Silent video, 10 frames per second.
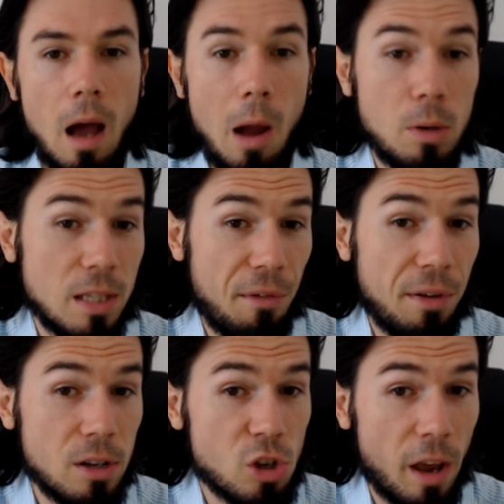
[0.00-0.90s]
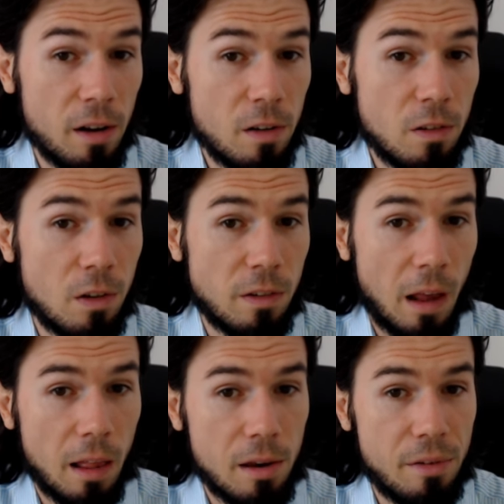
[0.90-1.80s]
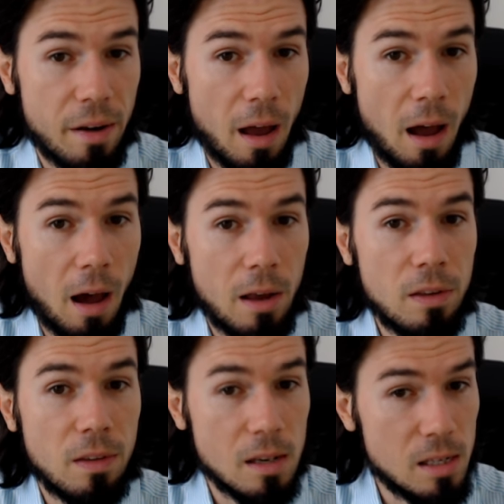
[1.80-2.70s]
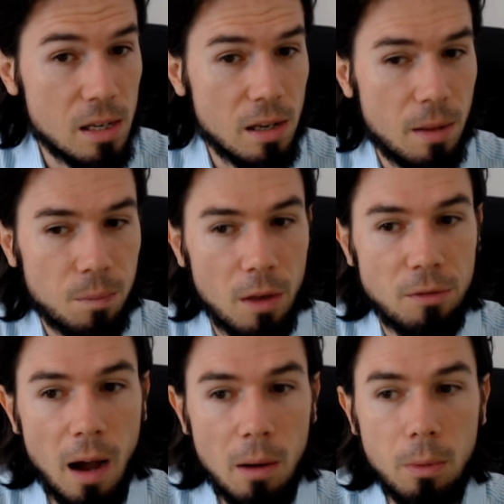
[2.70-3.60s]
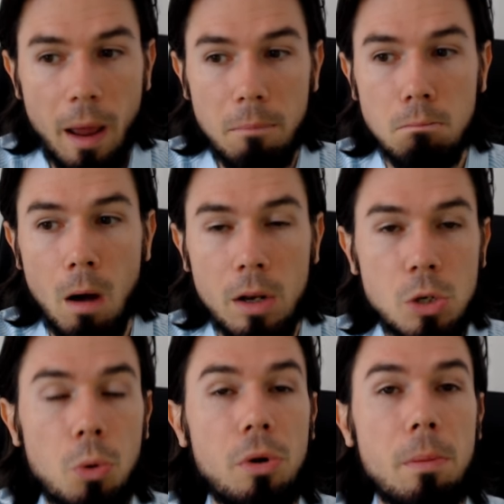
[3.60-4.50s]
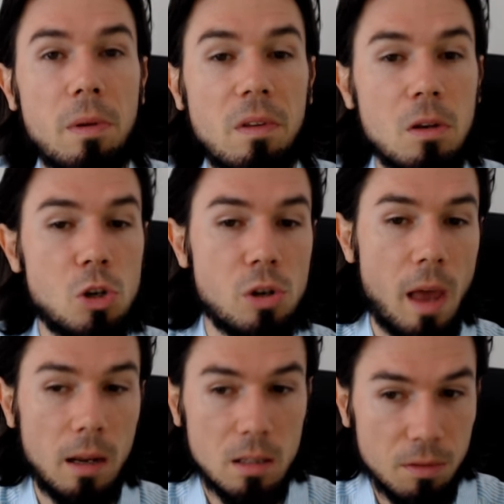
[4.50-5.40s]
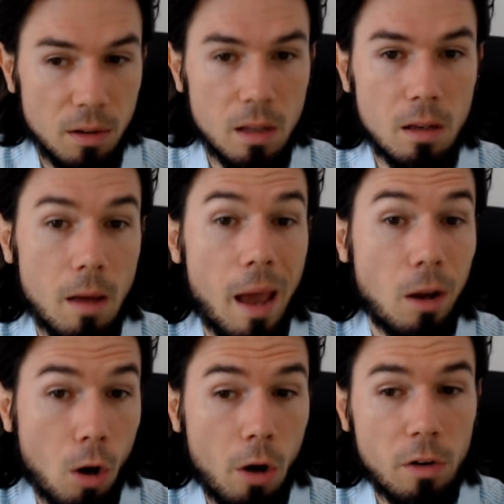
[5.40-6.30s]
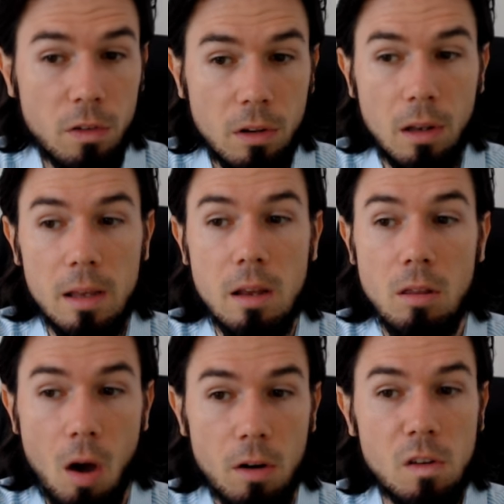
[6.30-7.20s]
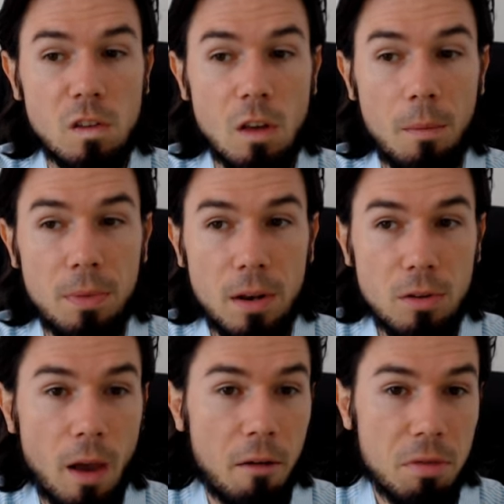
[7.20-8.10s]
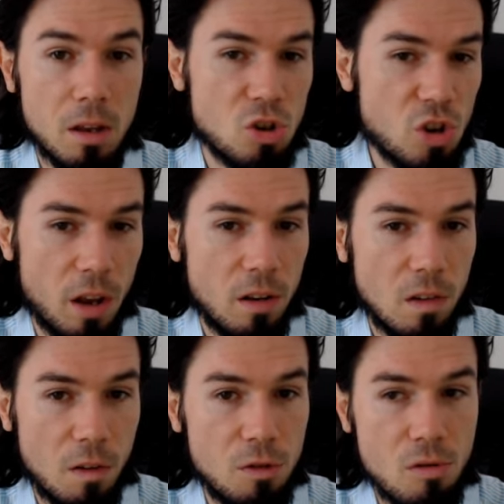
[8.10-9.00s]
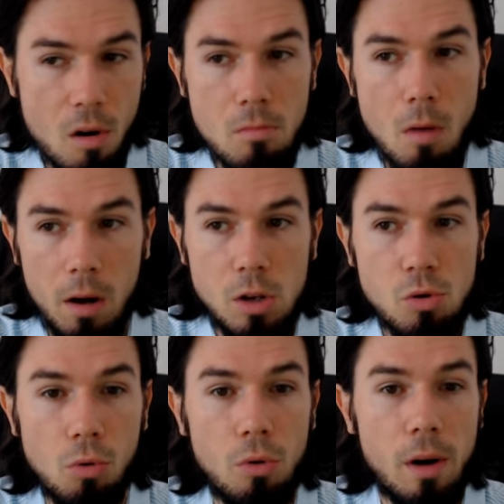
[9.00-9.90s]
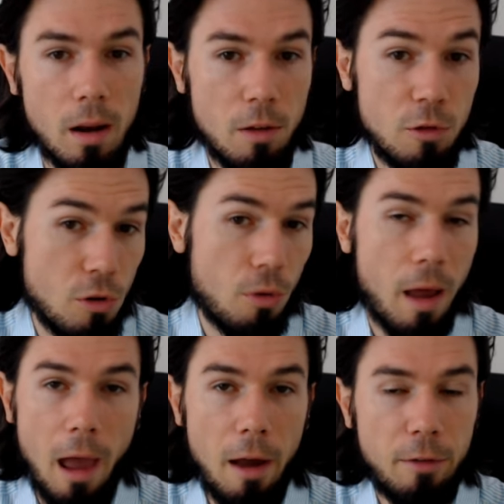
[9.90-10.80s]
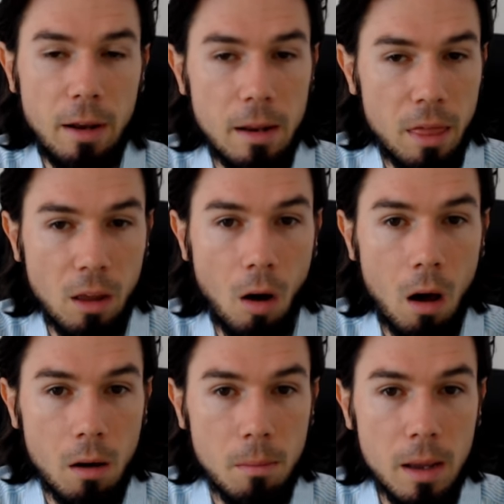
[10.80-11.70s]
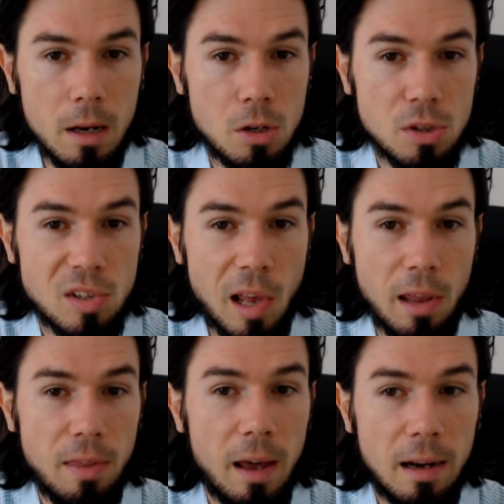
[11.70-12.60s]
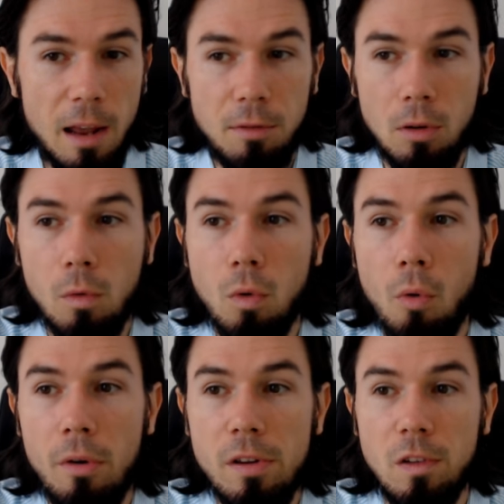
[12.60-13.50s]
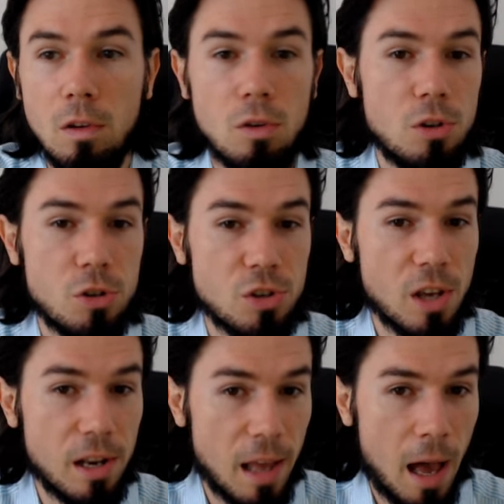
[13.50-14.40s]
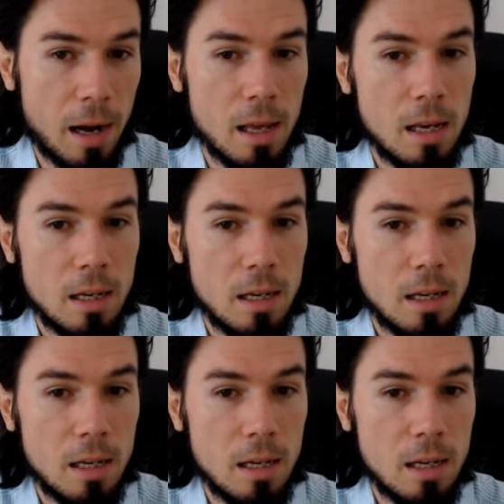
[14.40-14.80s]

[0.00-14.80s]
I was having a chance to sell here in the highs, indeed. If I would have monitored the position actively and constantly and non-stop, then you have that chance. If you don't monitor and if you don't have anything automated to sell at that level, of course, you just cannot.